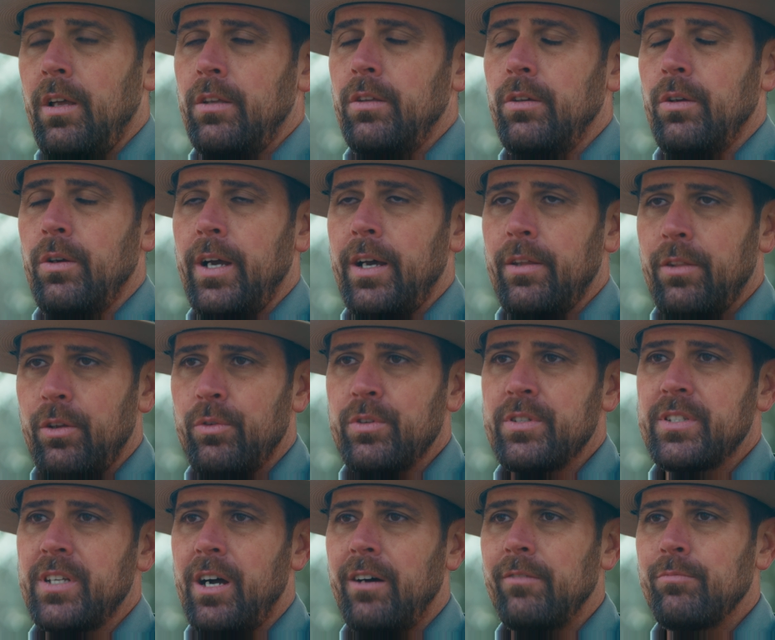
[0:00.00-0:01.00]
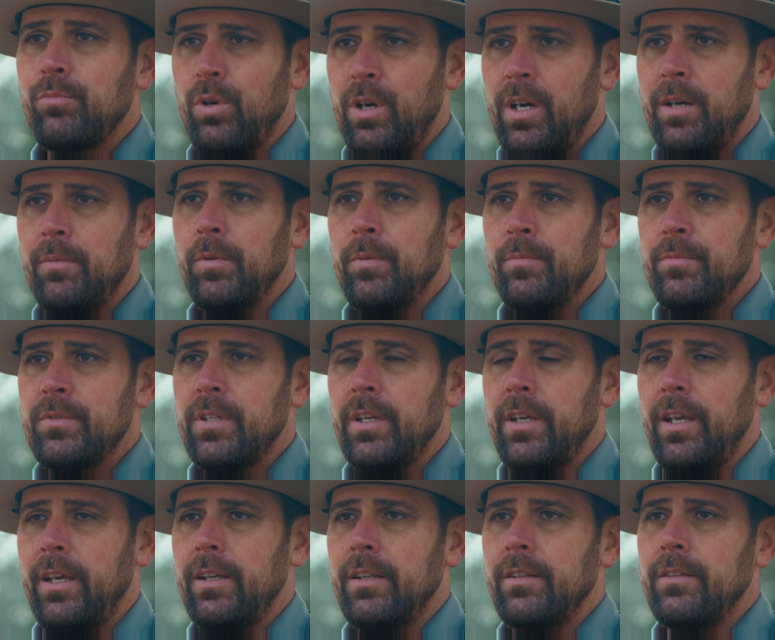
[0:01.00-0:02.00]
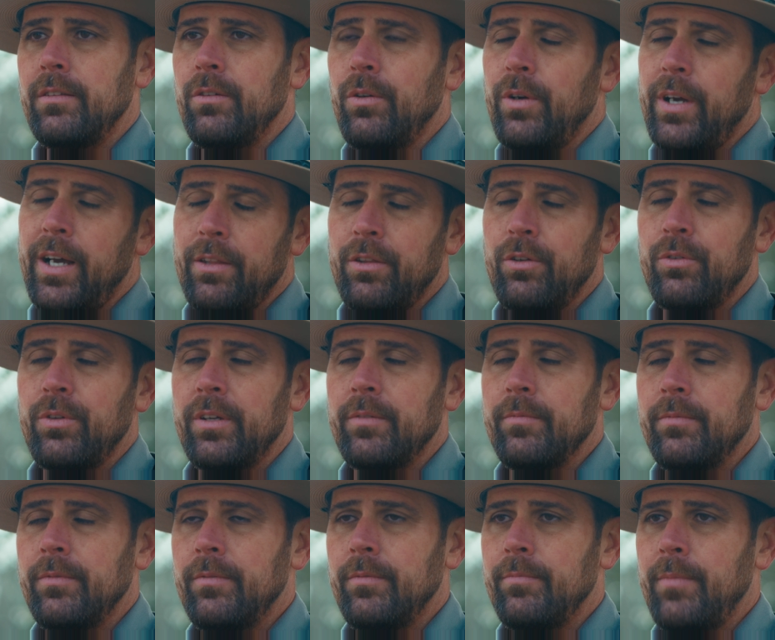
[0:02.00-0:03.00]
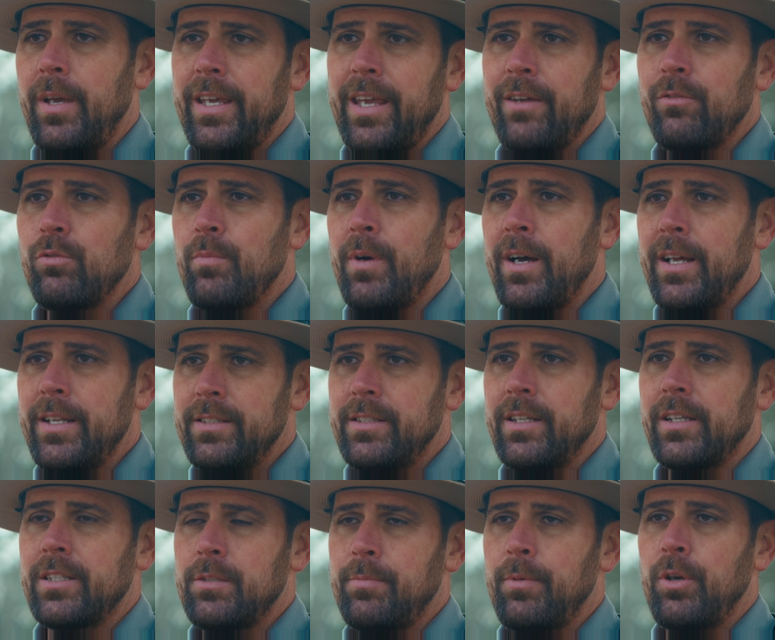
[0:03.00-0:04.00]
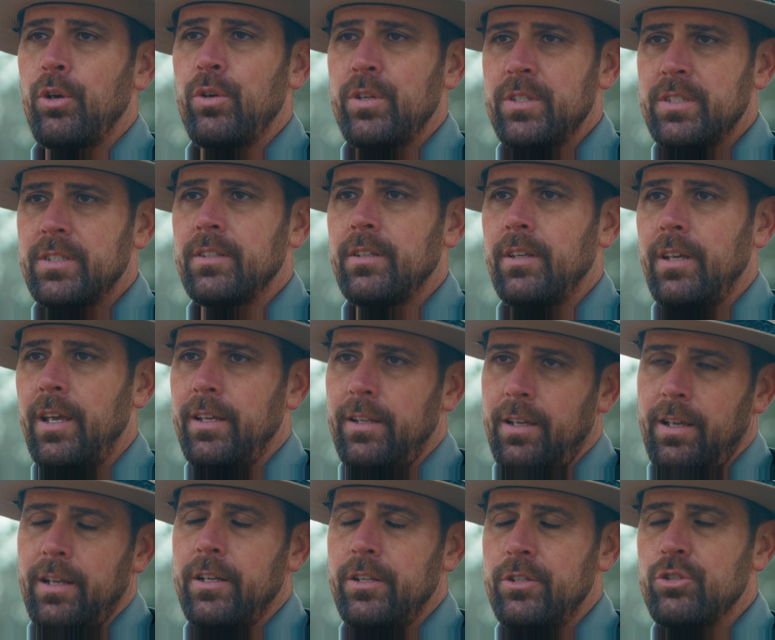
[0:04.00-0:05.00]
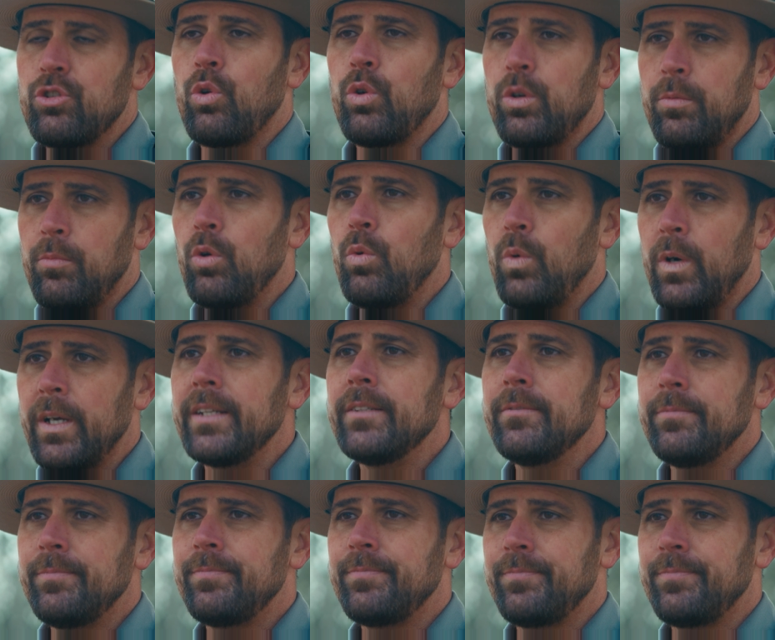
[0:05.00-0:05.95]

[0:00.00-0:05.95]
you're out there to solve problems, and you're out there to make everybody's experience a, an enjoyable one.